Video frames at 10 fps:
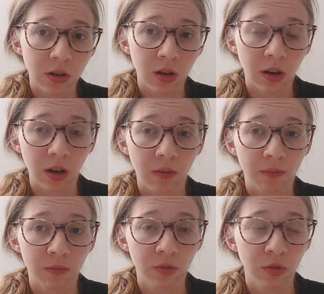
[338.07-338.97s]

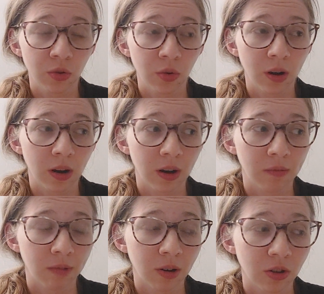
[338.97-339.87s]
to
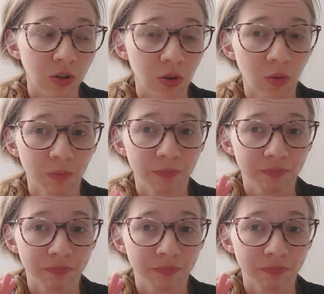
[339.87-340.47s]
also